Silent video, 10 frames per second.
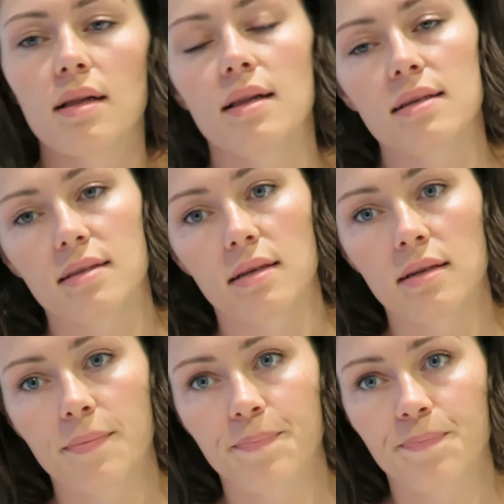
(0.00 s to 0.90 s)
Listen,
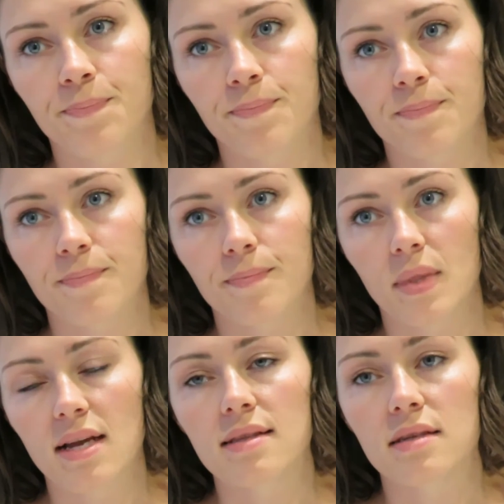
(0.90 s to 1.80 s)

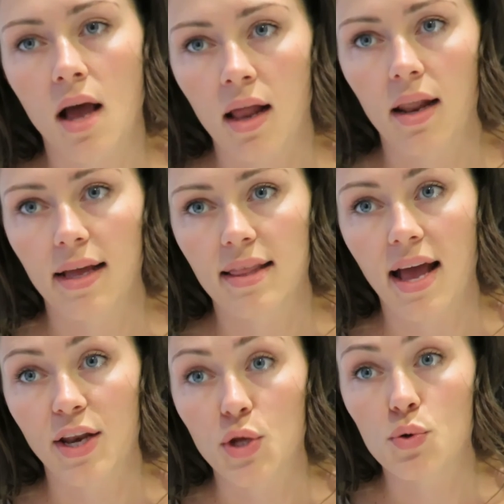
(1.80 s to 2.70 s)
it's not like
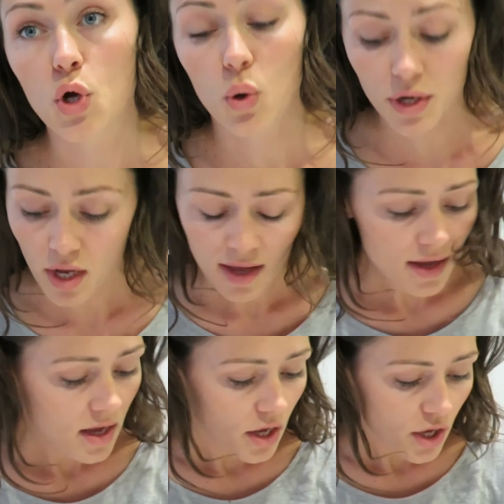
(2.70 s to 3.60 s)
that and you know it.
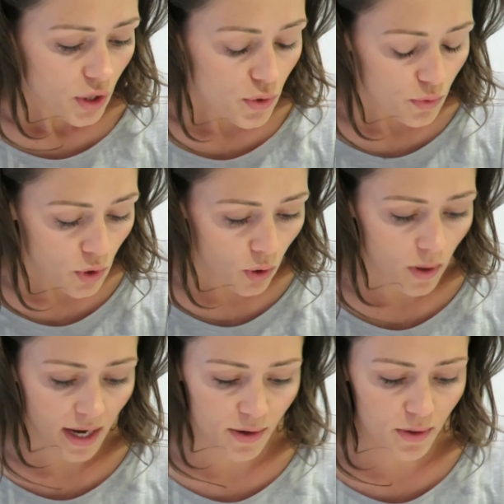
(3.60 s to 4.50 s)
You
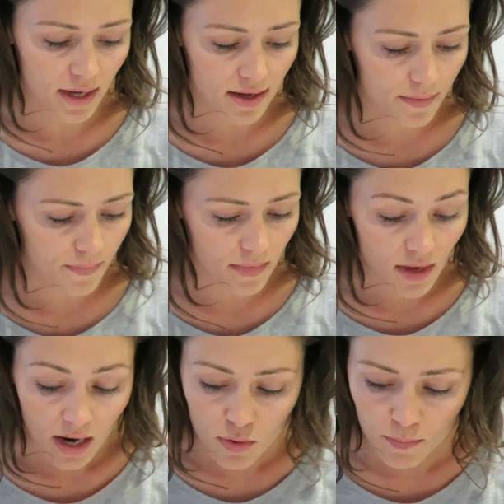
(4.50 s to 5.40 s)
know how
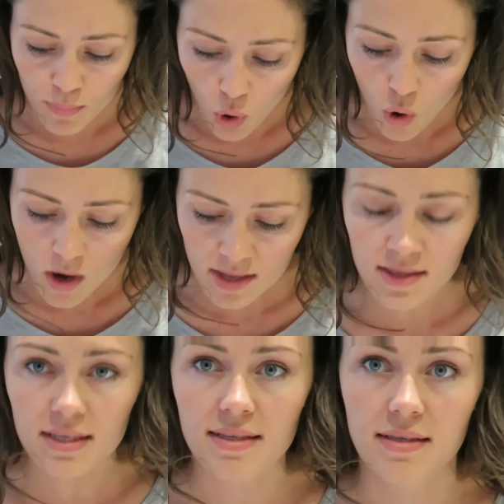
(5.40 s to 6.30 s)

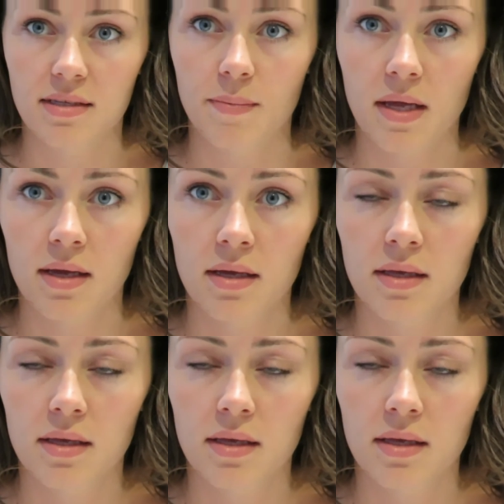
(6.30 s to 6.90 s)
important this is to me.